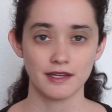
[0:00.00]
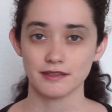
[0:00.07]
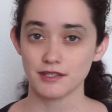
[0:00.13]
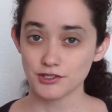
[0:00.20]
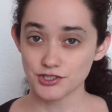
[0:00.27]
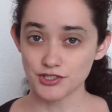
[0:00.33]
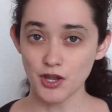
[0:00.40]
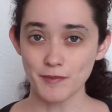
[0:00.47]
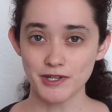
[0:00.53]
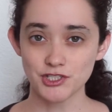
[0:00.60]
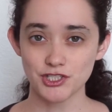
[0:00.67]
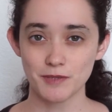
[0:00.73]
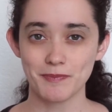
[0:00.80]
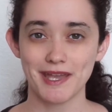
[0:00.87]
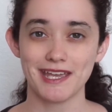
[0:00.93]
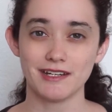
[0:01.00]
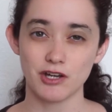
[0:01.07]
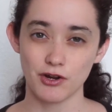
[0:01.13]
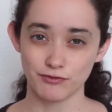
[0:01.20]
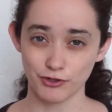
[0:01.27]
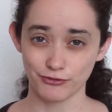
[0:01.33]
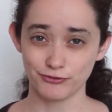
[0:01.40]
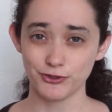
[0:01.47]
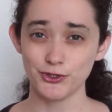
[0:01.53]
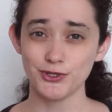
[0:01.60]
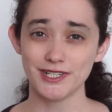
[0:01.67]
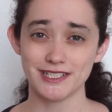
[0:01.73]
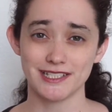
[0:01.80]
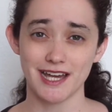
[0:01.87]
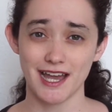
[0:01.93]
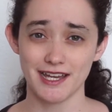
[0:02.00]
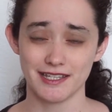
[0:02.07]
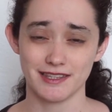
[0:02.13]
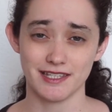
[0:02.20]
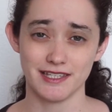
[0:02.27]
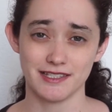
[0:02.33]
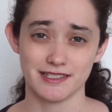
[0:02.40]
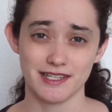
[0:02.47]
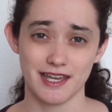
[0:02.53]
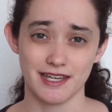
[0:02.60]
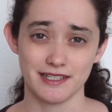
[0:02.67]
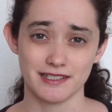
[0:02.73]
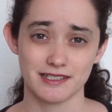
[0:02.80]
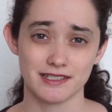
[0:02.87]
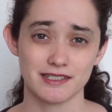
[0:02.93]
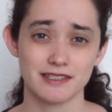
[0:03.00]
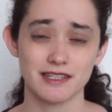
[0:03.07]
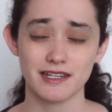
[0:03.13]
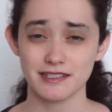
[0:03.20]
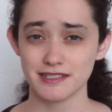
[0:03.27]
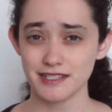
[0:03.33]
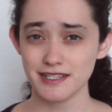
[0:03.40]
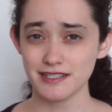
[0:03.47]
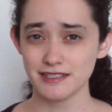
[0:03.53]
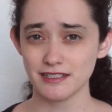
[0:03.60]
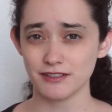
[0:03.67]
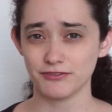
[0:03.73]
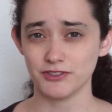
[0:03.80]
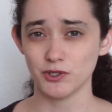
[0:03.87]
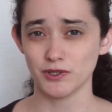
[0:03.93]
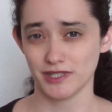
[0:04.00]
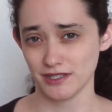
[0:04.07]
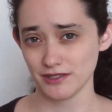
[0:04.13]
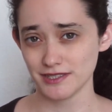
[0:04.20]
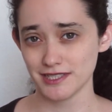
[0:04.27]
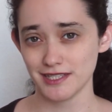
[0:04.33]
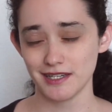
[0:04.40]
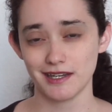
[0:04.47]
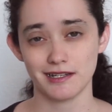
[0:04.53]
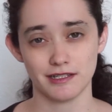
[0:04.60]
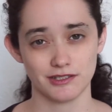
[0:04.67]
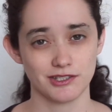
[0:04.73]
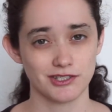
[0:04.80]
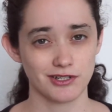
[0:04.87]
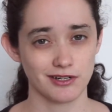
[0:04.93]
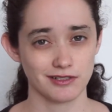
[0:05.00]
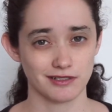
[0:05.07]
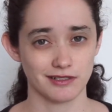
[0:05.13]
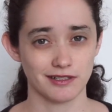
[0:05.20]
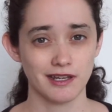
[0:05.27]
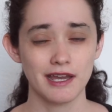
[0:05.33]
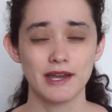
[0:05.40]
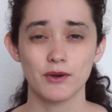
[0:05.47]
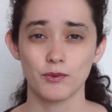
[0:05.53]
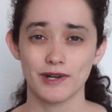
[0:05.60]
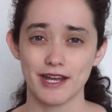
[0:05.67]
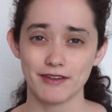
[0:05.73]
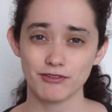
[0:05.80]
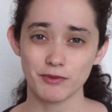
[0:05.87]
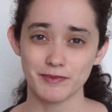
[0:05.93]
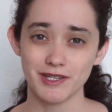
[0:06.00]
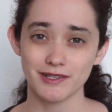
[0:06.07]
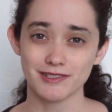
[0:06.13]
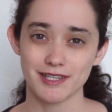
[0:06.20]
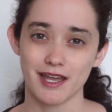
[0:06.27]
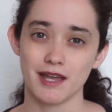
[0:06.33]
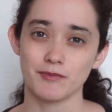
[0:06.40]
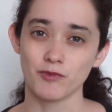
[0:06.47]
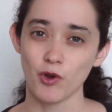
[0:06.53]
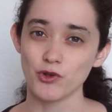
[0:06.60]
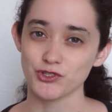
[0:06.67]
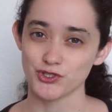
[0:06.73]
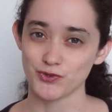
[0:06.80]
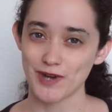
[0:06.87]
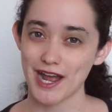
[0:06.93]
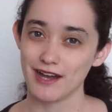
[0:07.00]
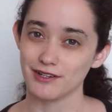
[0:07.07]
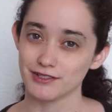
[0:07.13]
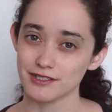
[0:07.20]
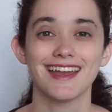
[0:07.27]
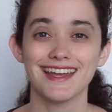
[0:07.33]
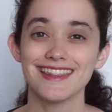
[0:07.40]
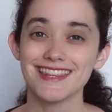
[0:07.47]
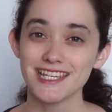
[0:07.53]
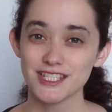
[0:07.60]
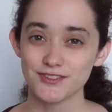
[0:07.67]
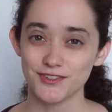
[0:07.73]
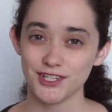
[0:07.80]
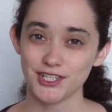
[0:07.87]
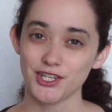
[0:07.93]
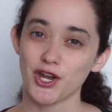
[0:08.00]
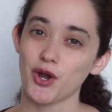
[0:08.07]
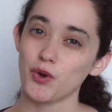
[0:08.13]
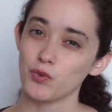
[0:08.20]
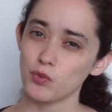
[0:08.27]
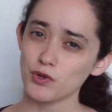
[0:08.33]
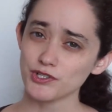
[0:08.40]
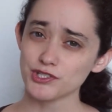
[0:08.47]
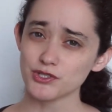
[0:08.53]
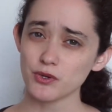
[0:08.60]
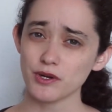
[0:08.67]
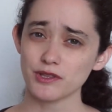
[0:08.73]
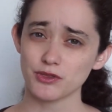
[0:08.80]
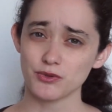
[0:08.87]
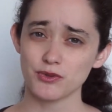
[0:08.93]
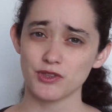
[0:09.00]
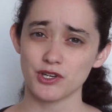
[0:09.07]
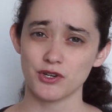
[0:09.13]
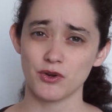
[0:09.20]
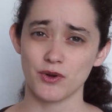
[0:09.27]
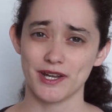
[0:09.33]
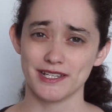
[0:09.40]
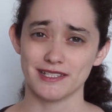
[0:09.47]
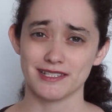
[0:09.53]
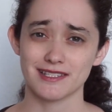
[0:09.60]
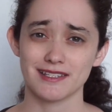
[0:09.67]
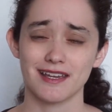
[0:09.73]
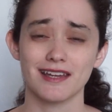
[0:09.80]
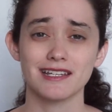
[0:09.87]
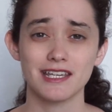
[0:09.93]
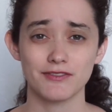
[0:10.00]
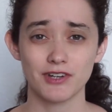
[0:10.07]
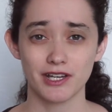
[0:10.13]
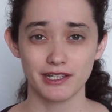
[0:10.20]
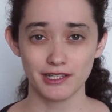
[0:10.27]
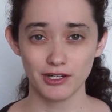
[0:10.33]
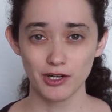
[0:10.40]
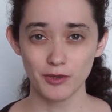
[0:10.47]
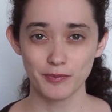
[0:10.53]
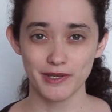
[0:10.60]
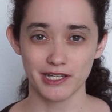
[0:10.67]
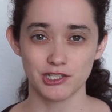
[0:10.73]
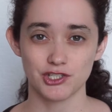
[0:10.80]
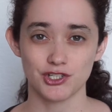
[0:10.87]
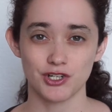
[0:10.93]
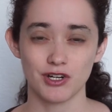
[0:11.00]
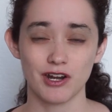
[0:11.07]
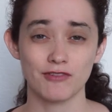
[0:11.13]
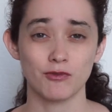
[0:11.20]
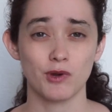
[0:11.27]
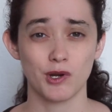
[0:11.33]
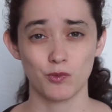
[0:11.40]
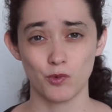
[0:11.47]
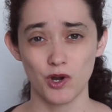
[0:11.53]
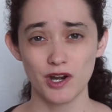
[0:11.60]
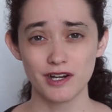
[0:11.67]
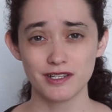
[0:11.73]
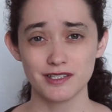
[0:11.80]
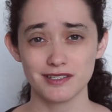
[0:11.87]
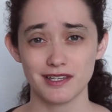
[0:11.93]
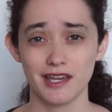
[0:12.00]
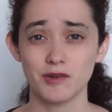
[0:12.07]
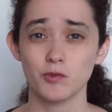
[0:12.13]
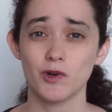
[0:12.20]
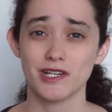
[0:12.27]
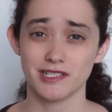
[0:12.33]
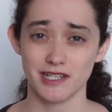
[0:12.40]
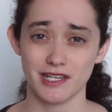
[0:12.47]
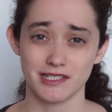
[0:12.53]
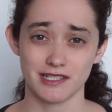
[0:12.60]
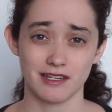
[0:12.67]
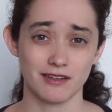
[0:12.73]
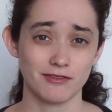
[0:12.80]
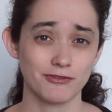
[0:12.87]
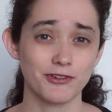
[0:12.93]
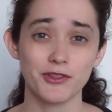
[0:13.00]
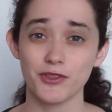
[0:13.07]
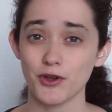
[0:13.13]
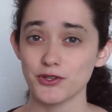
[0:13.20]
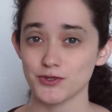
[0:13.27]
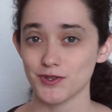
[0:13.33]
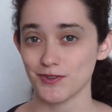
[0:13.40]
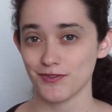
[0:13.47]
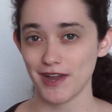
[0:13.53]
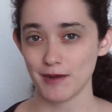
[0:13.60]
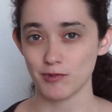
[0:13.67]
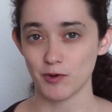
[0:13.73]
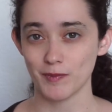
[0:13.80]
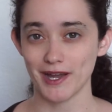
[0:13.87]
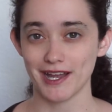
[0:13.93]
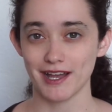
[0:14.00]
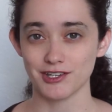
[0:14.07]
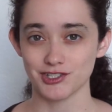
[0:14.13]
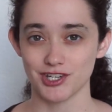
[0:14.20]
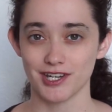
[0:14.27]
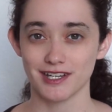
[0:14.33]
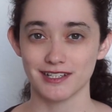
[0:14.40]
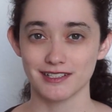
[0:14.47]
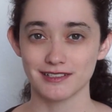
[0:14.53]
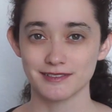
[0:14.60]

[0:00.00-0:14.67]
There's so much debate over food and diet these days that it's easy to feel guilty and uncertain whenever mealtime rolls around. In this video, we'll sort through the noise and give a clearer picture of what works and what doesn't for those with fibromyalgia.